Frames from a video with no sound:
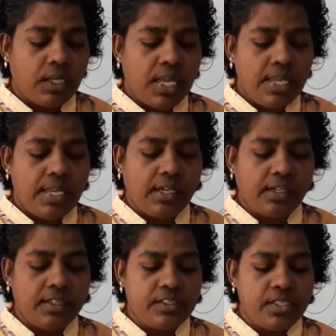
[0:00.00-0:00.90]
Okay, a
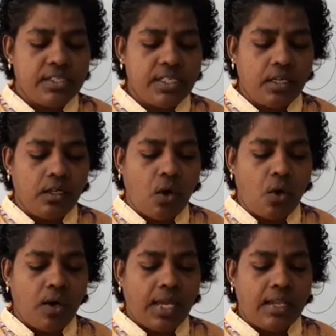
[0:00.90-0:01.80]
ridge is a
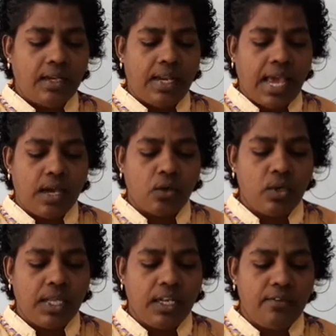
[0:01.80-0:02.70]
long and narrow
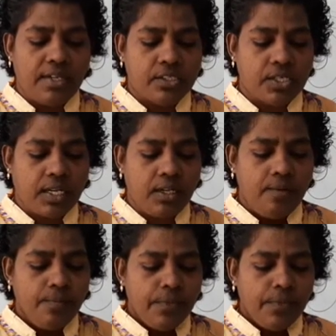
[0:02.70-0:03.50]
elevation